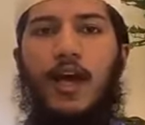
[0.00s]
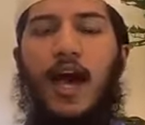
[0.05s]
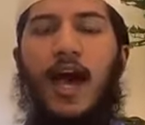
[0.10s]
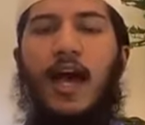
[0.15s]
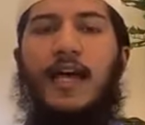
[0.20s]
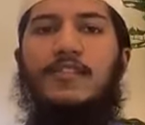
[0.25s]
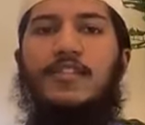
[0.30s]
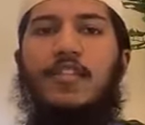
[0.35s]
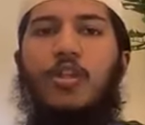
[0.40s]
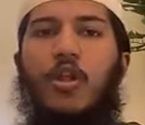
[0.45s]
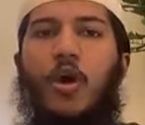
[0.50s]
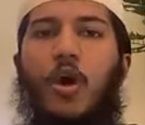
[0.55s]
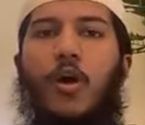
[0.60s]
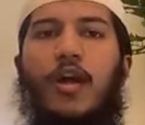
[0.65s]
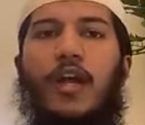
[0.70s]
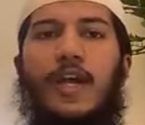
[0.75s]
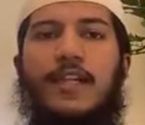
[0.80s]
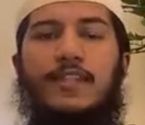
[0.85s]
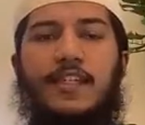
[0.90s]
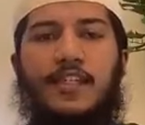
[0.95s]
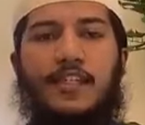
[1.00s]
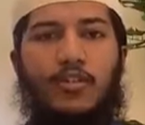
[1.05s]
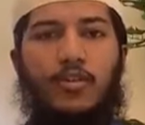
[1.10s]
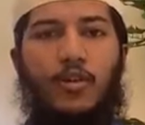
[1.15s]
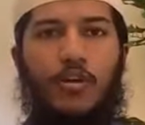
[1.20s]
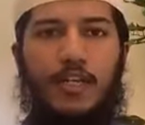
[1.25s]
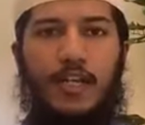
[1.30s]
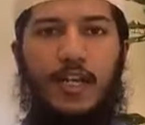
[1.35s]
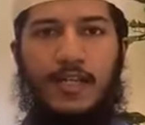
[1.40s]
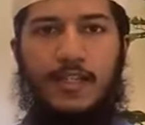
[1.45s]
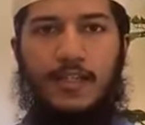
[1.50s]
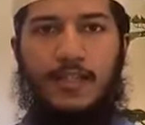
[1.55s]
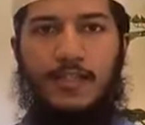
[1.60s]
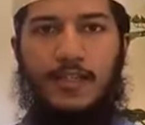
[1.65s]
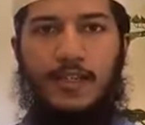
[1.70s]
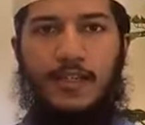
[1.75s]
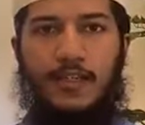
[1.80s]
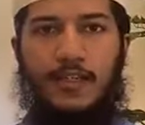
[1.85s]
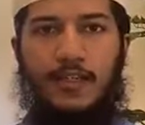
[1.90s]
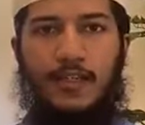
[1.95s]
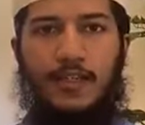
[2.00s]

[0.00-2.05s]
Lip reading: as long as he is not hasty.